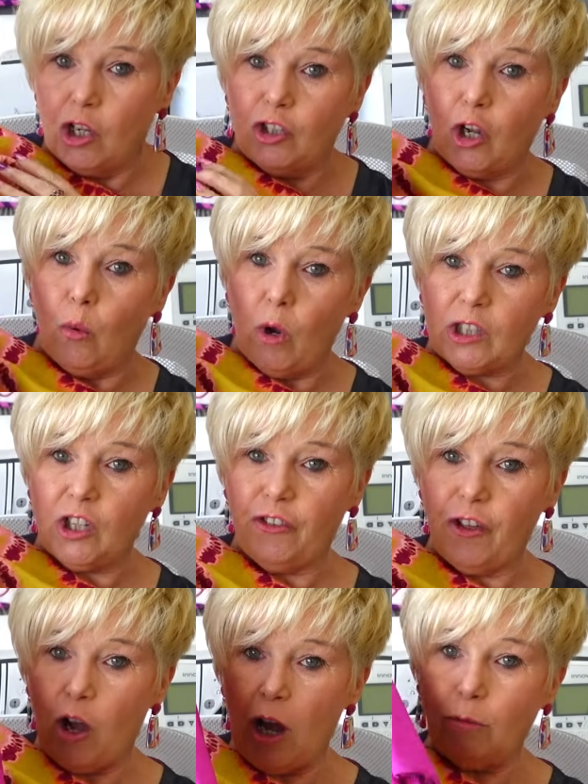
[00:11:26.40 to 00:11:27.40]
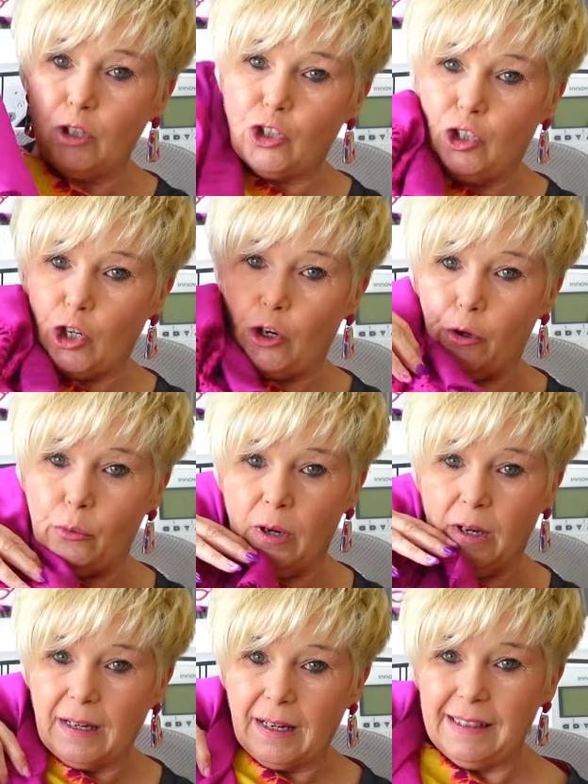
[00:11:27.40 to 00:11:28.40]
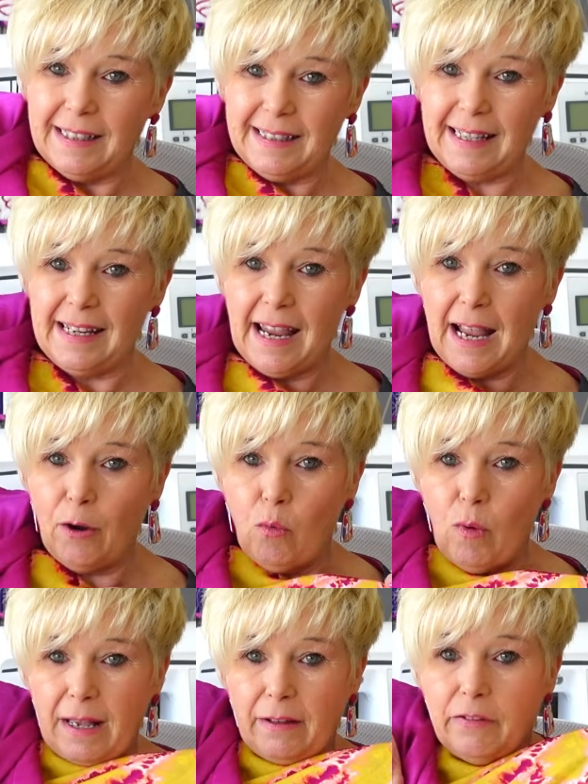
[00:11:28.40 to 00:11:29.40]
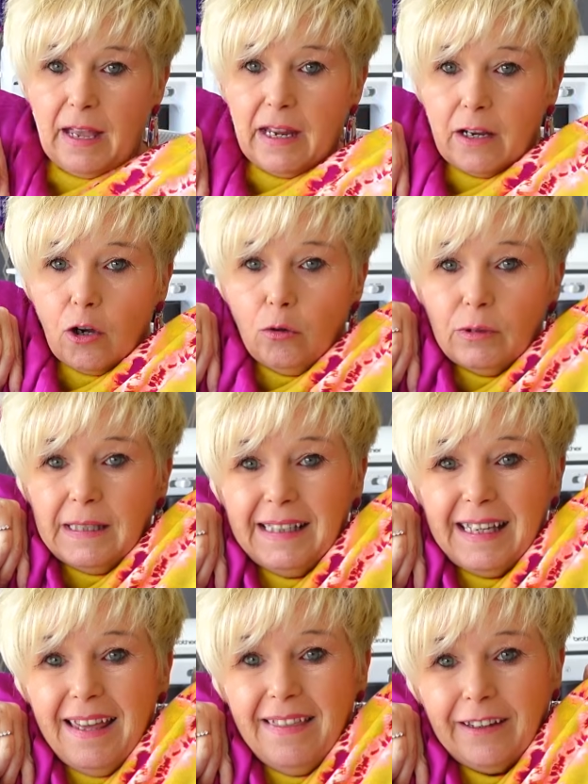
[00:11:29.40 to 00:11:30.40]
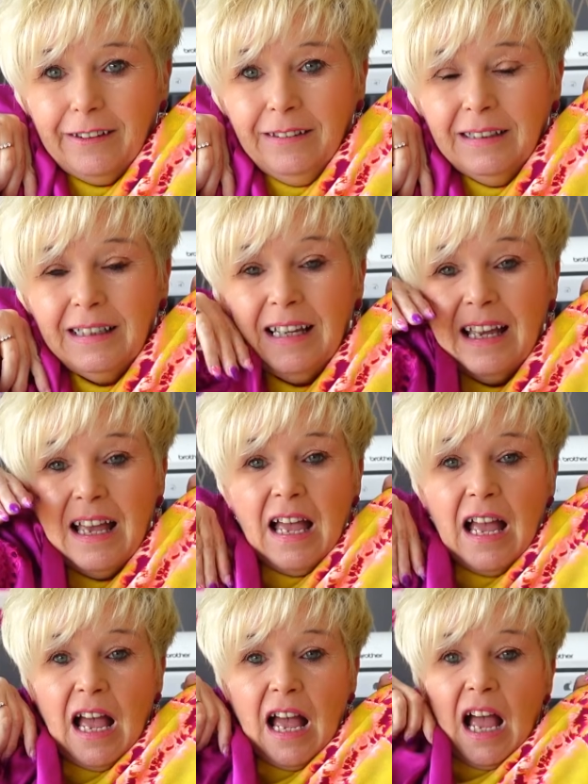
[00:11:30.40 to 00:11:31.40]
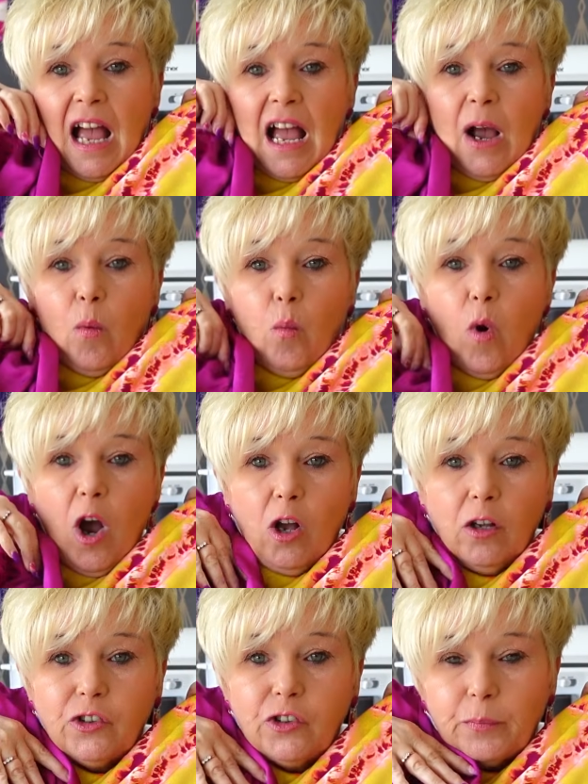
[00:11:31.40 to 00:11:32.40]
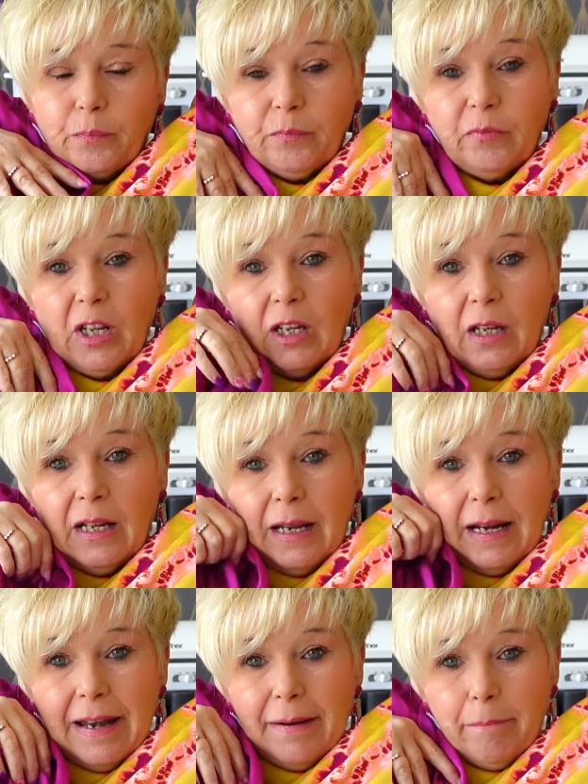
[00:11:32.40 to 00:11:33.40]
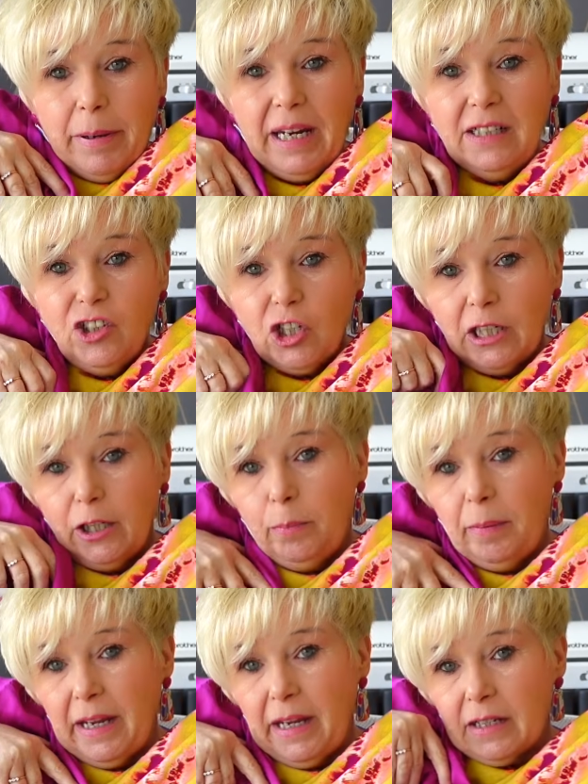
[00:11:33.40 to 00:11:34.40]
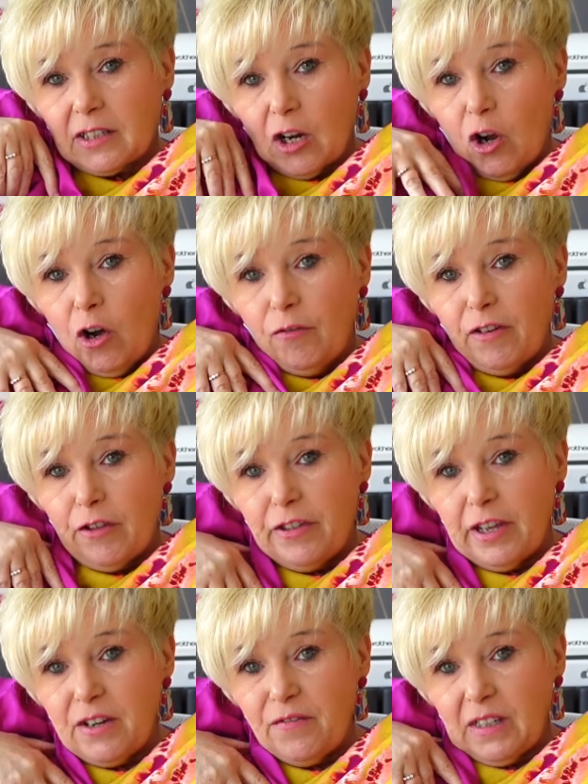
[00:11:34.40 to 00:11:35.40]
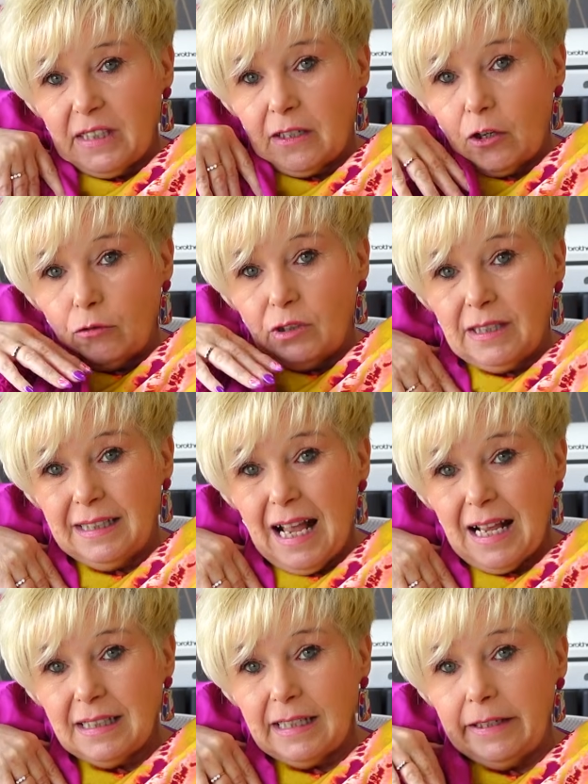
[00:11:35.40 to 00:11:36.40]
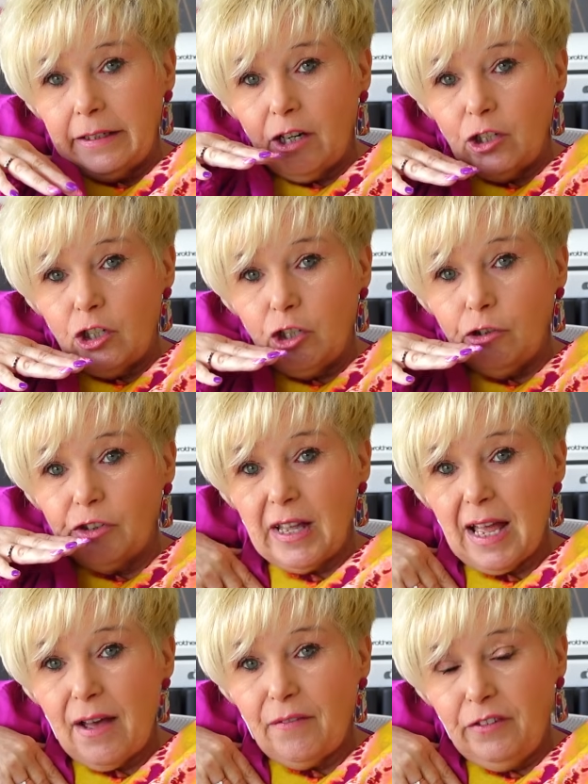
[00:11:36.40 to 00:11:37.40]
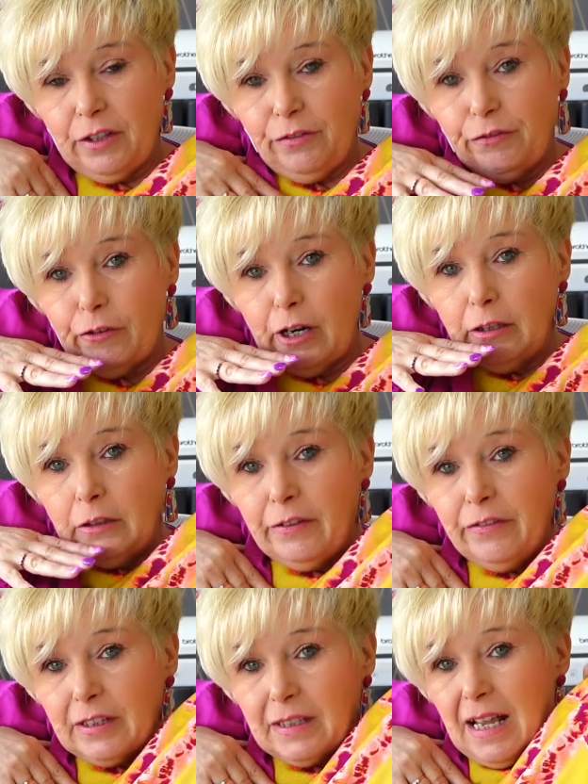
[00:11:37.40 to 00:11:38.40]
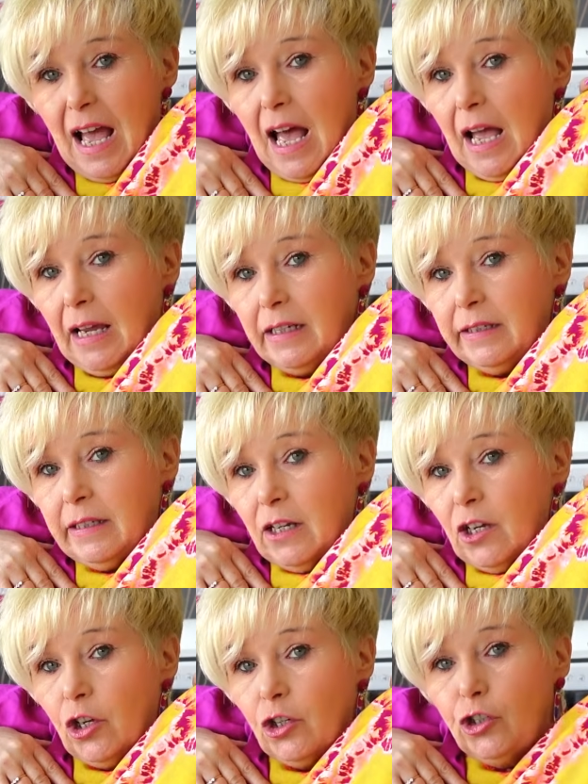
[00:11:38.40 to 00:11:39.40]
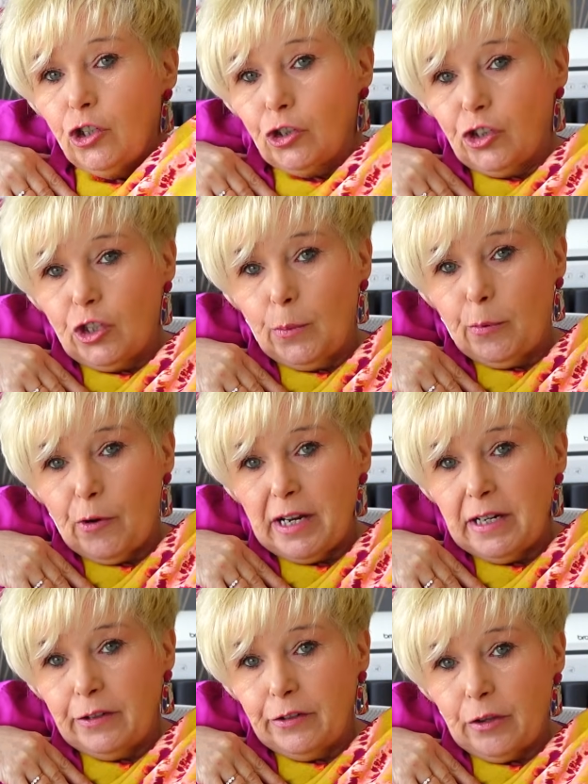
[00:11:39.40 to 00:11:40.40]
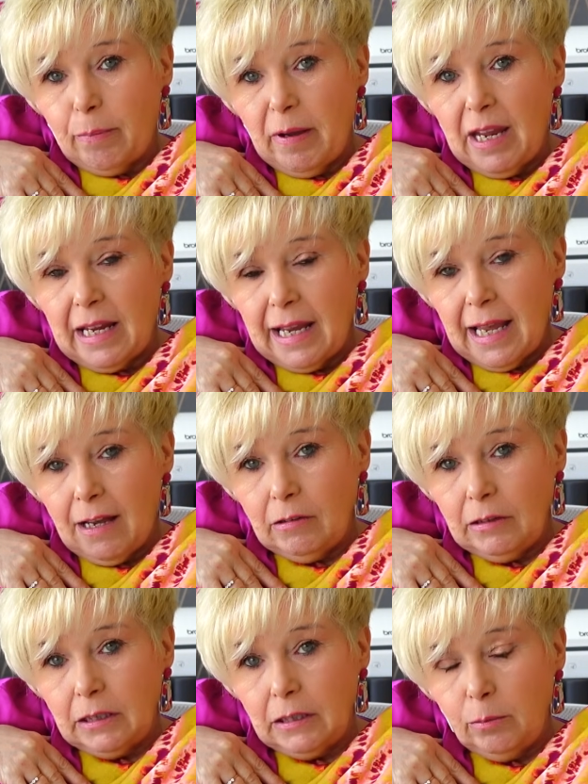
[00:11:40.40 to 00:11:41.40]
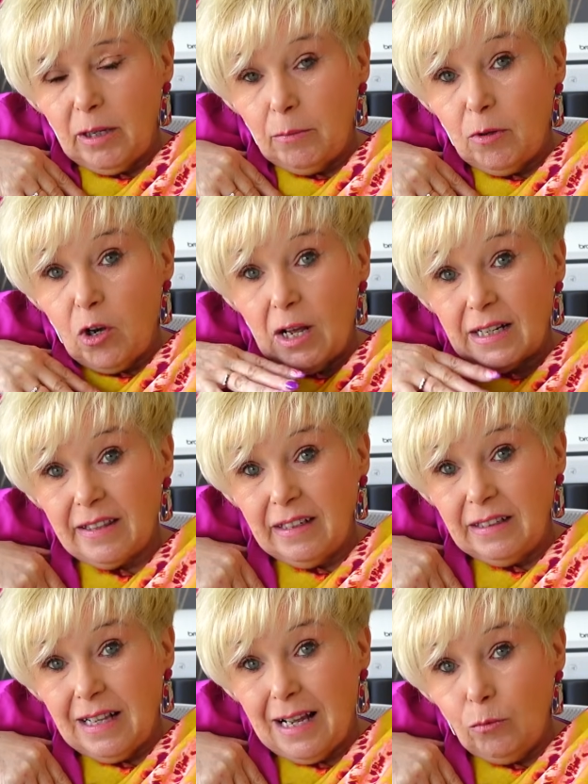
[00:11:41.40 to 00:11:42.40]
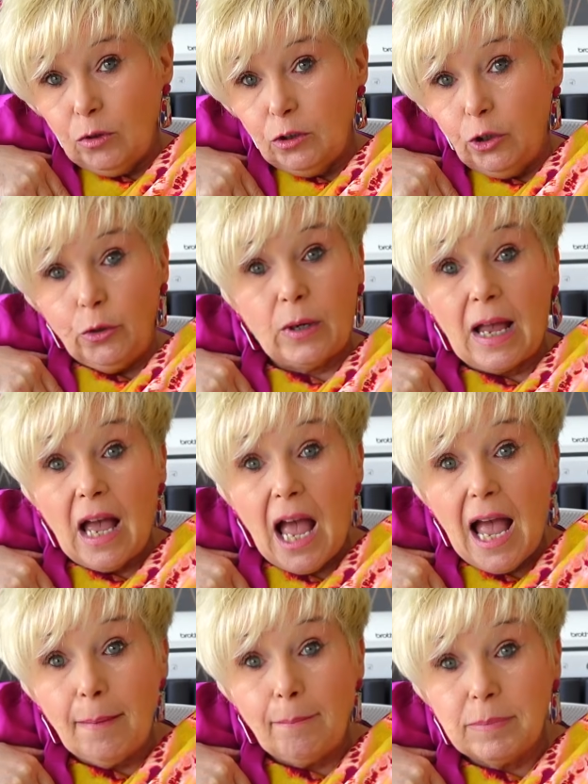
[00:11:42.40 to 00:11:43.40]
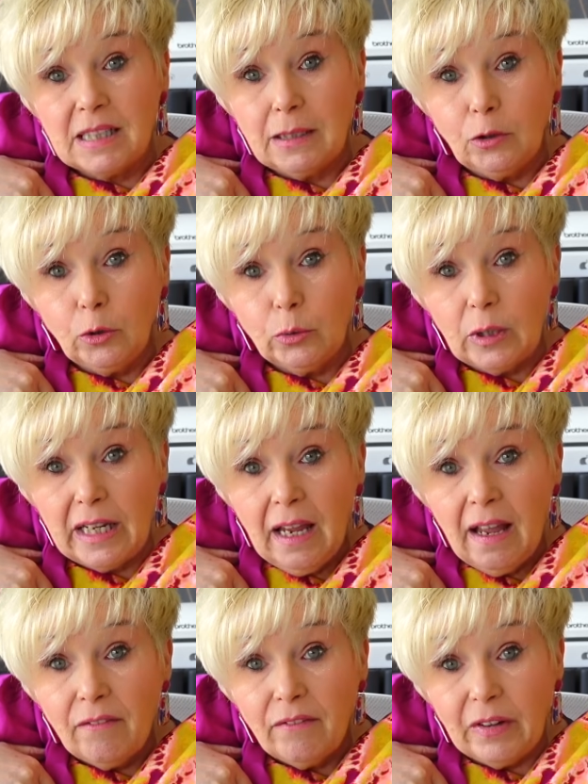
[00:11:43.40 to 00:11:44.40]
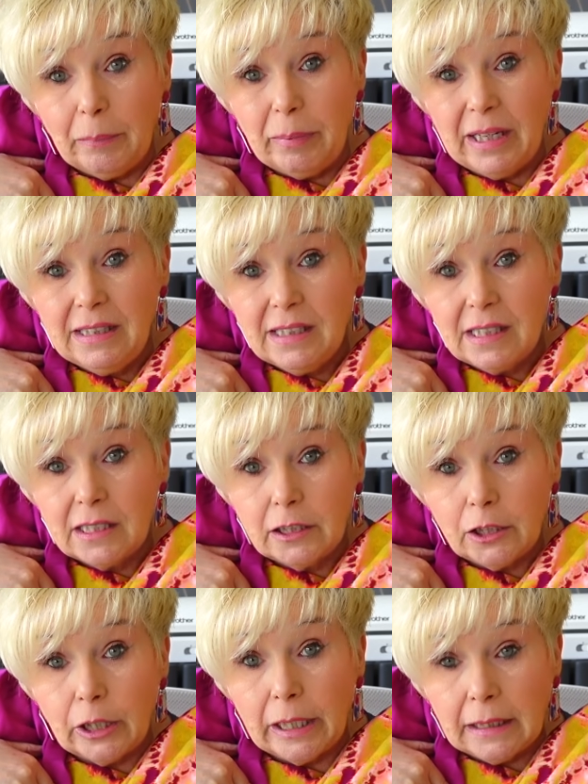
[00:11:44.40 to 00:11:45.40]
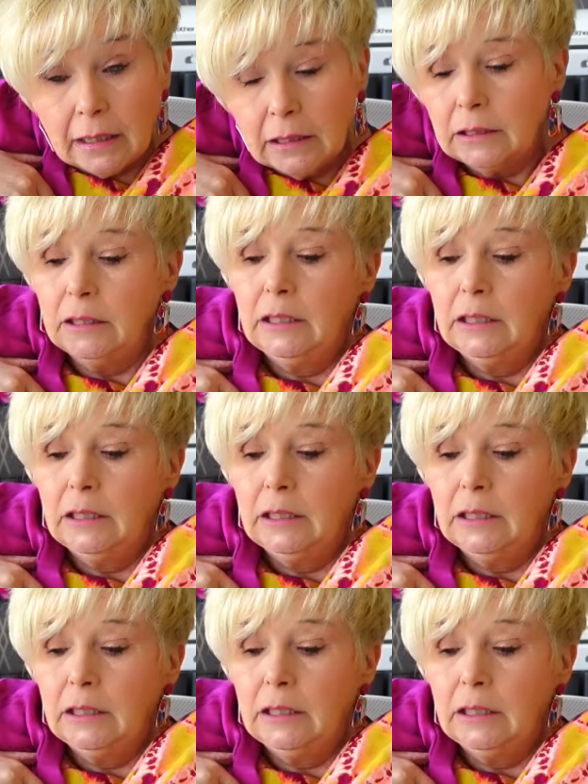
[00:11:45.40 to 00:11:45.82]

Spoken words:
what I thought I would do, can you see how well they go together, was pinch a little bit of the viscose satin and use that for the frill and the ties, just to bring the pink out a little bit more, and I think that will look absolutely flipping stunning.